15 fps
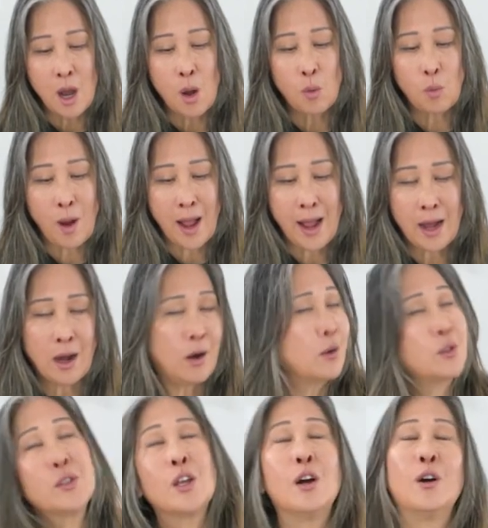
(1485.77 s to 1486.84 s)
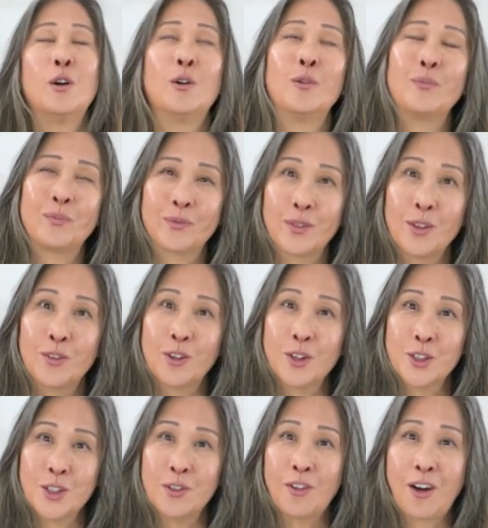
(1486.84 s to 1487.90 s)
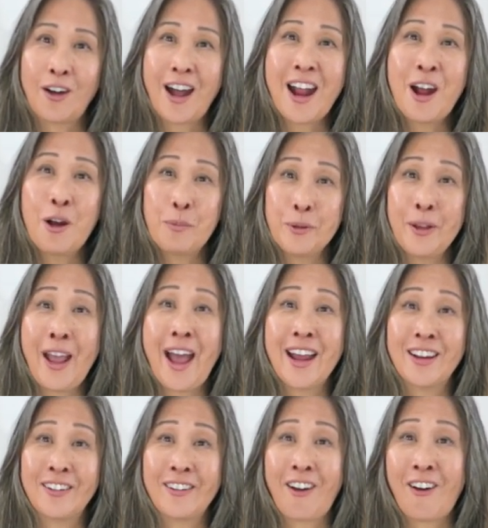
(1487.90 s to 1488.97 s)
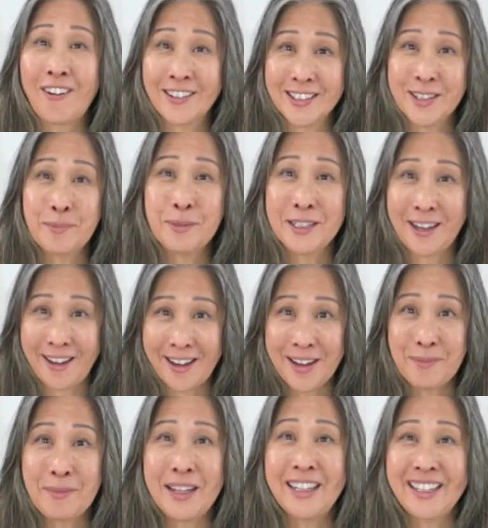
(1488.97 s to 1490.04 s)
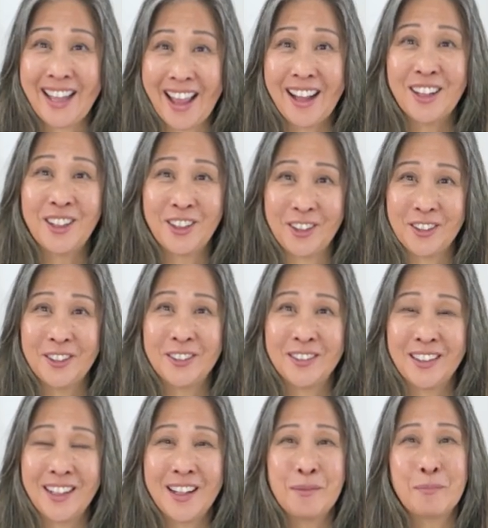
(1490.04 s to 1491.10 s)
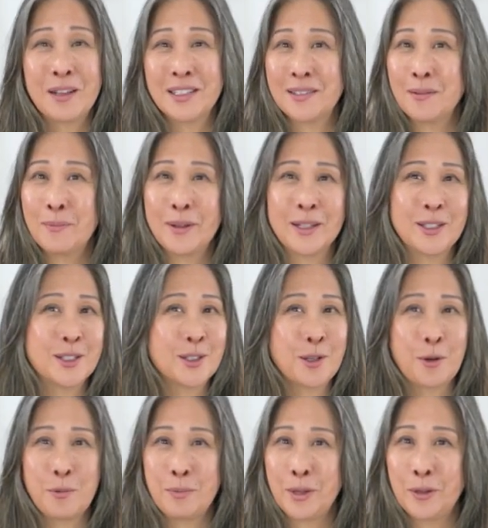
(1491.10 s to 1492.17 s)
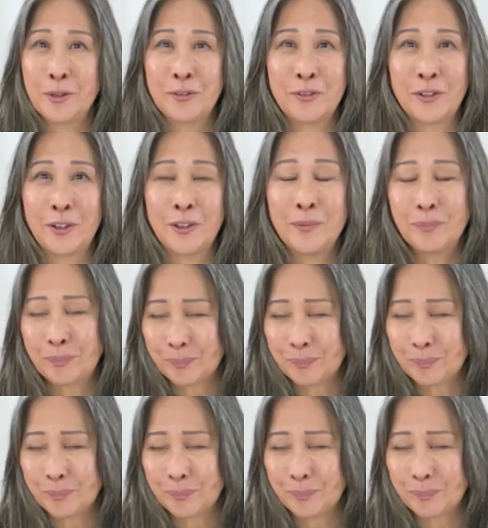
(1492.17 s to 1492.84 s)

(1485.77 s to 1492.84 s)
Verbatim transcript: Wow. So first of all, I hope you had an awesome time in Cancun. It must have been so beautiful.